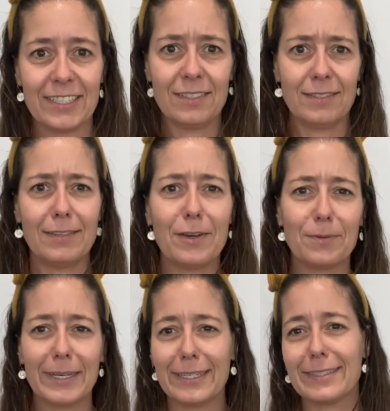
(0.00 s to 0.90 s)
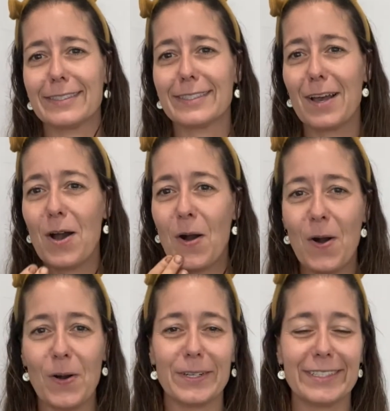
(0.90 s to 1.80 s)
So, because it's
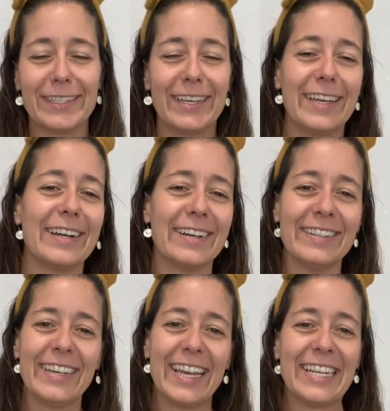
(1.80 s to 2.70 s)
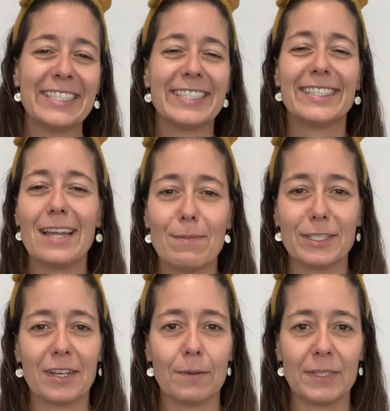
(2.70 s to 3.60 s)
hot here in
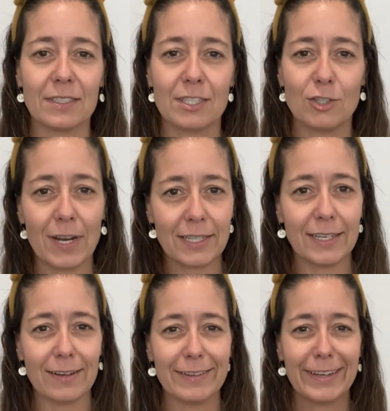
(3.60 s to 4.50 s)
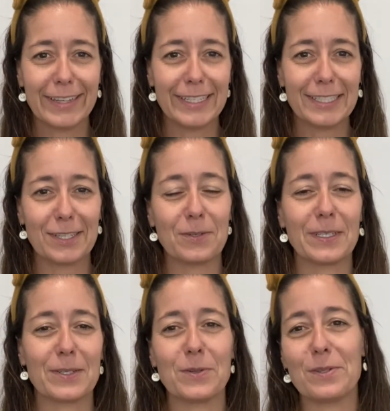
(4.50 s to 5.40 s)
summertime in Australia, this song
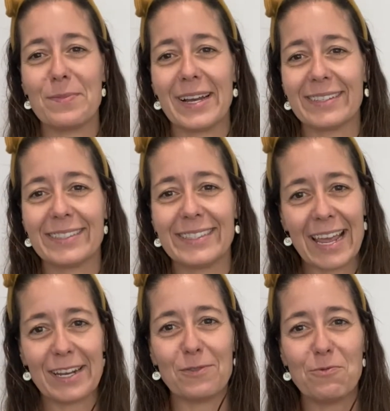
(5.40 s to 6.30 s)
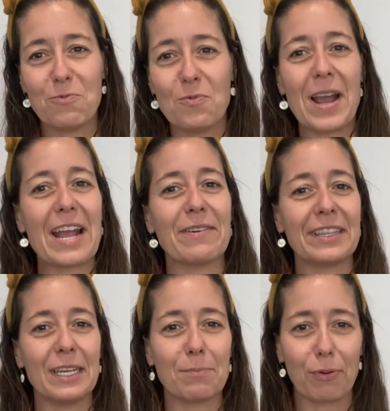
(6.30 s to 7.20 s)
is all about Santa wearing
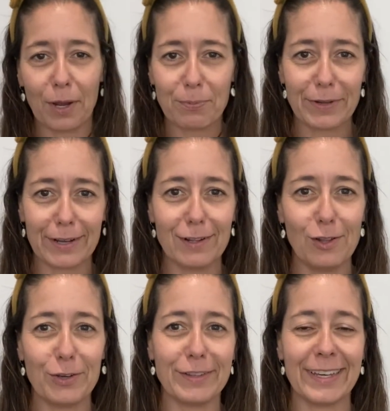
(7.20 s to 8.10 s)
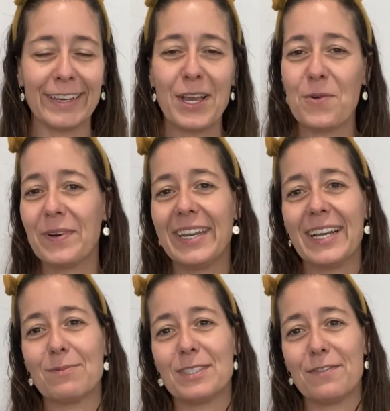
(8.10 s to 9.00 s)
the appropriate clothing when he
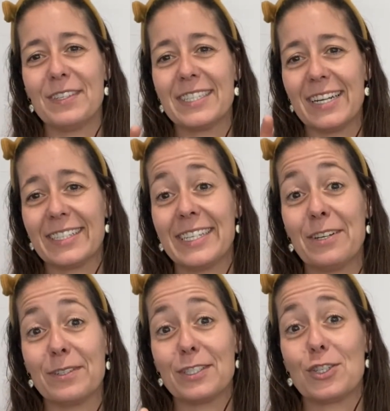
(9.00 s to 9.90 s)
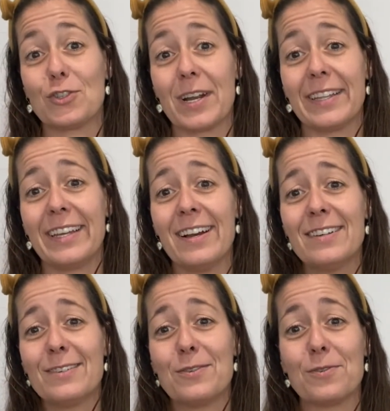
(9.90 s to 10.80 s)
comes to visit us here in Australia
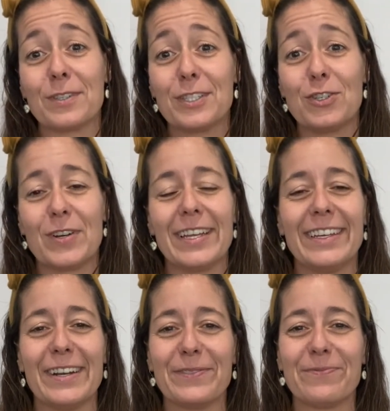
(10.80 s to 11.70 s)
or Australia.